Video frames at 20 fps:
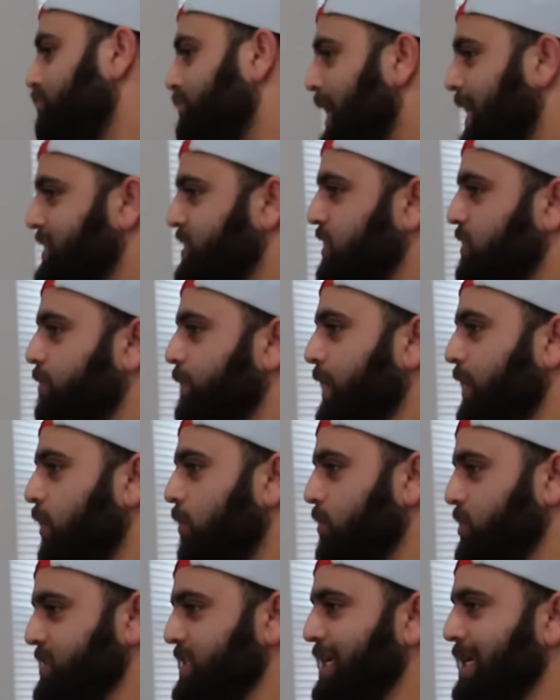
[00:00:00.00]
that took me
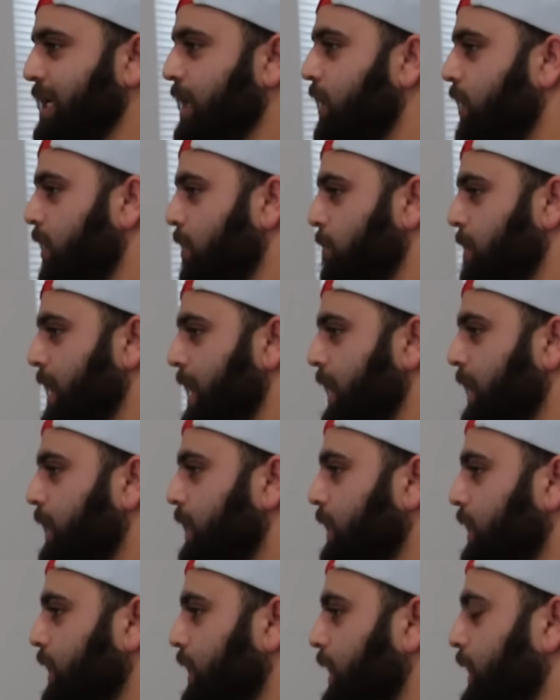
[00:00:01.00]
almost a year to make,
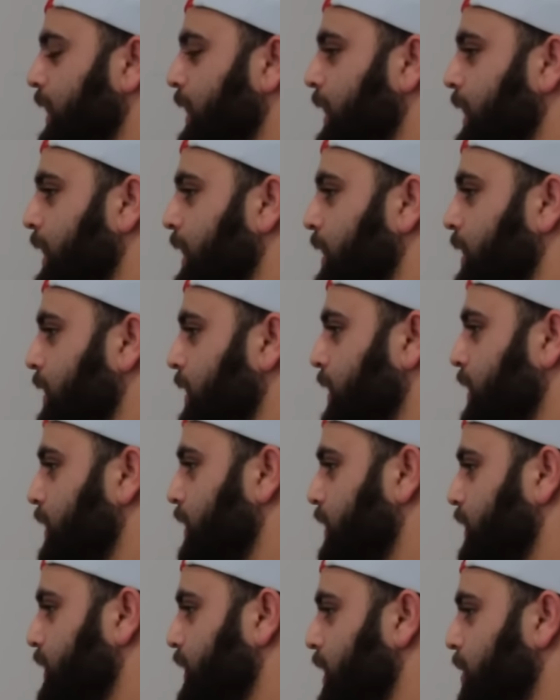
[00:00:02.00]
and then
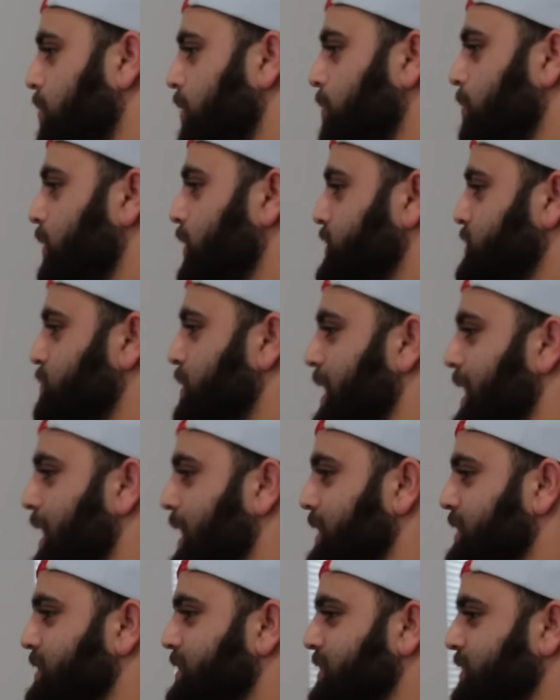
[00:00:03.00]
uh, a couple months
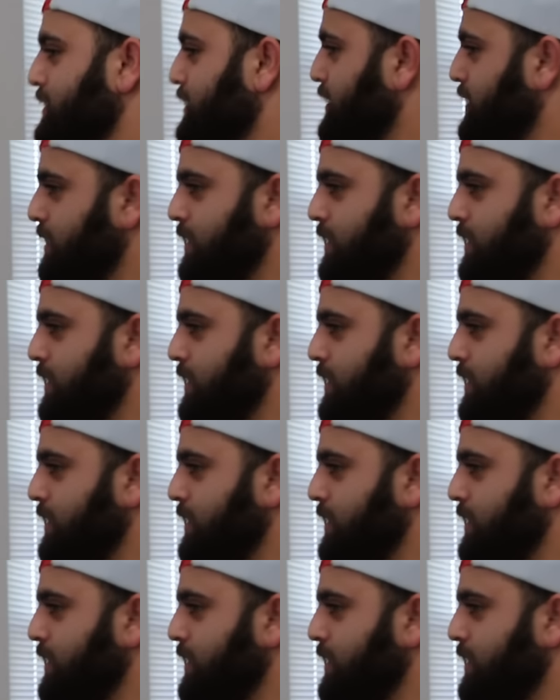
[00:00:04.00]
passed.